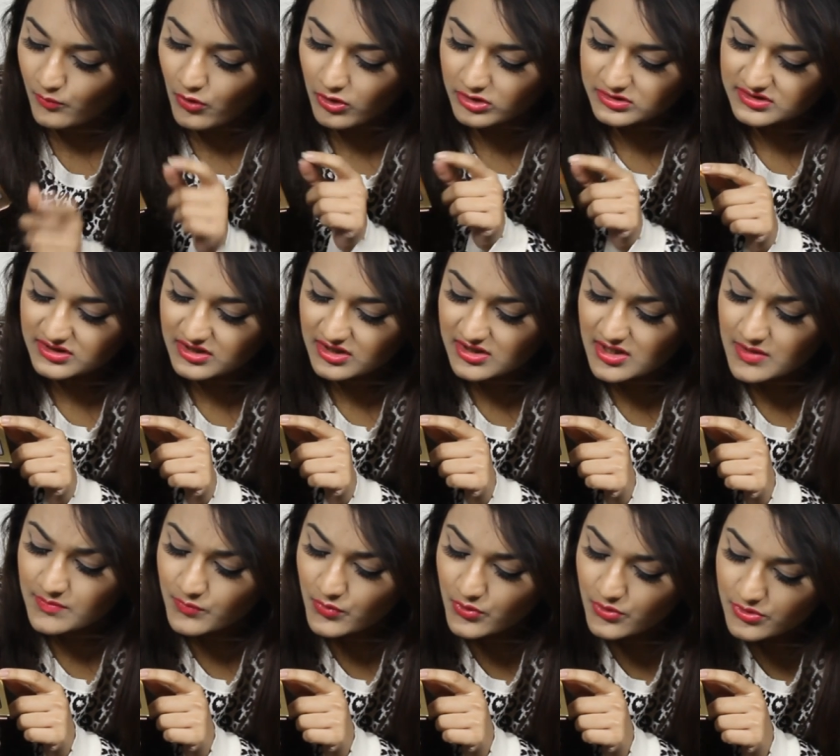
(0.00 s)
Boxes
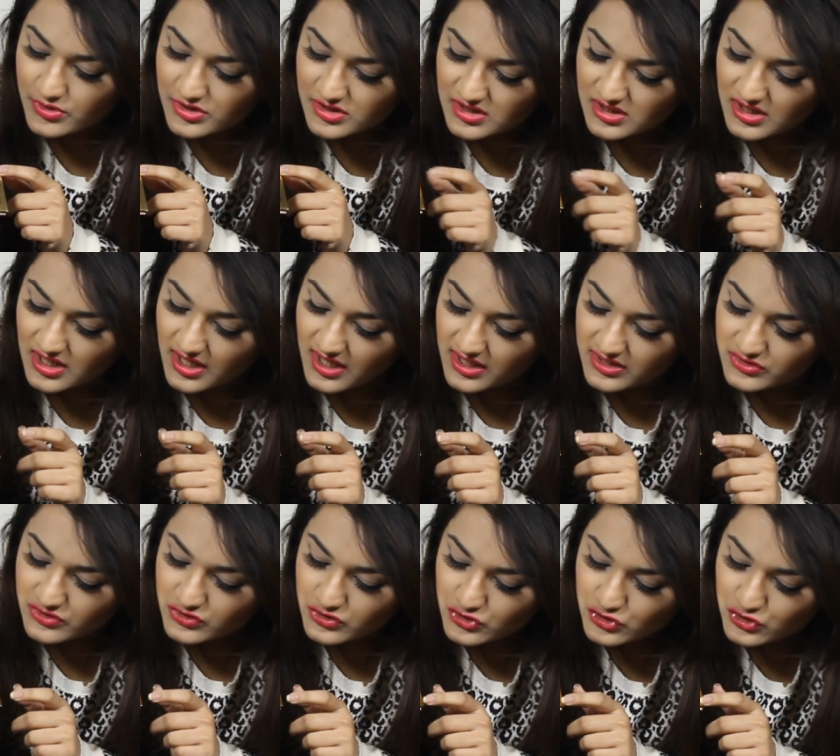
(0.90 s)
and Bowls
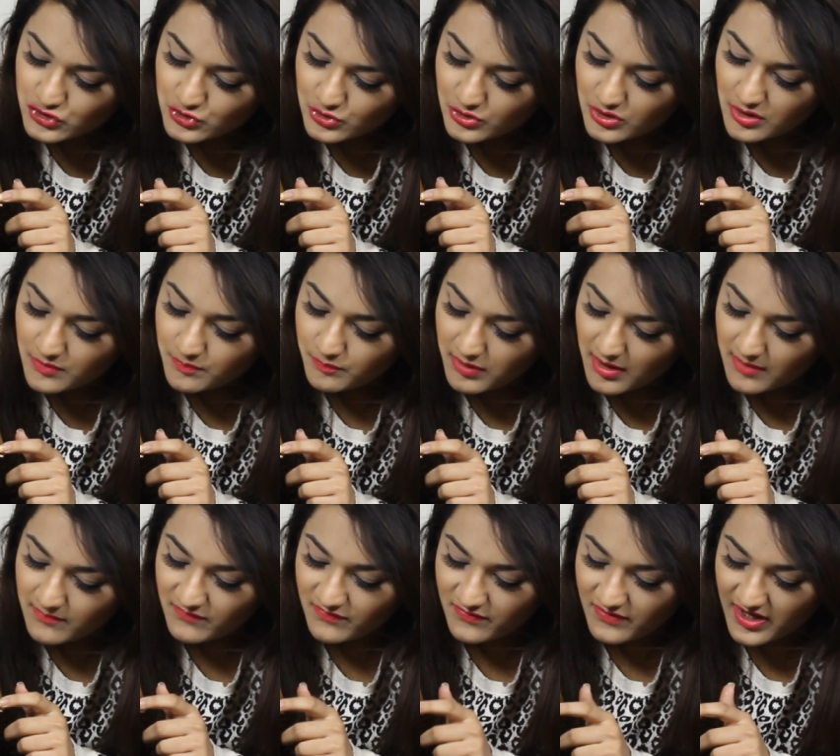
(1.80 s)
and Sugar
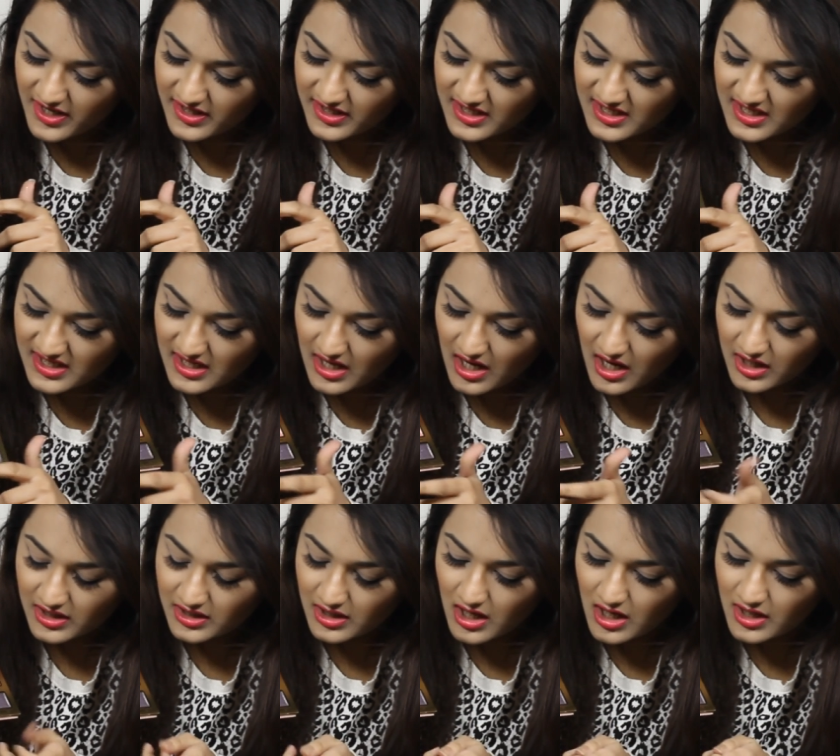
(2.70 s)
Plum Fairy
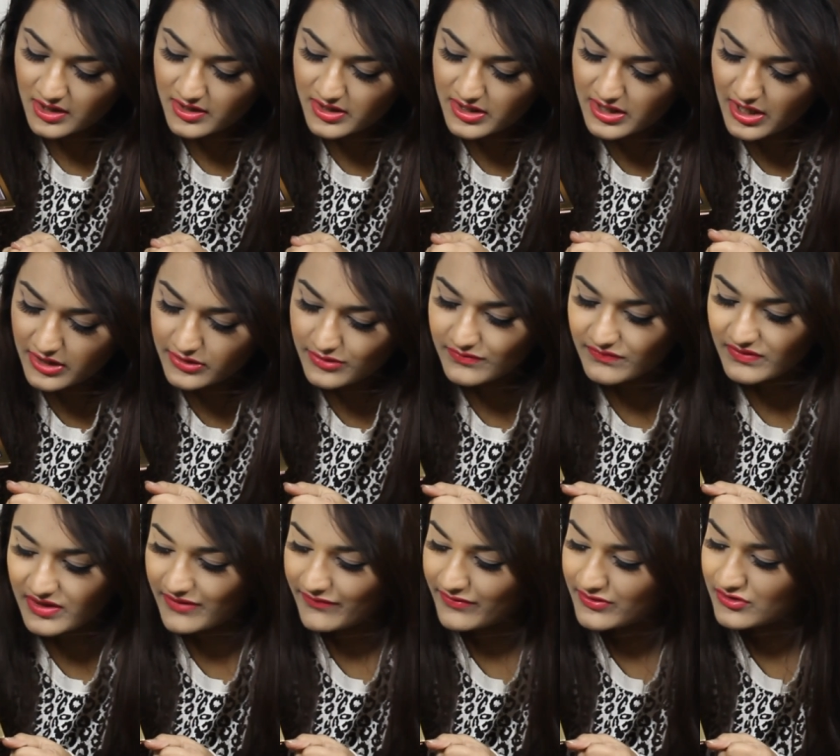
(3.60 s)
are another
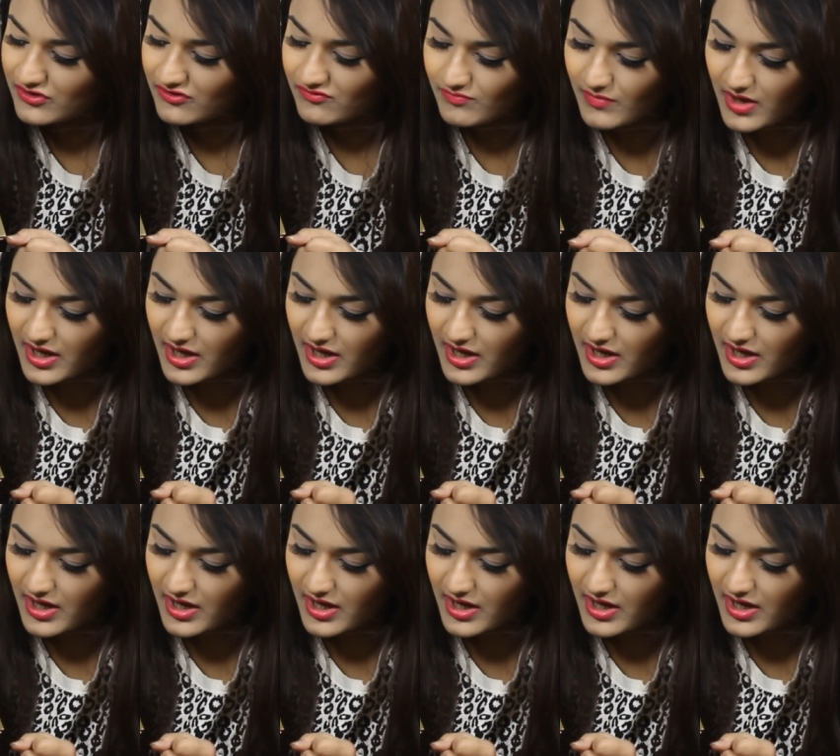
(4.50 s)
favorites of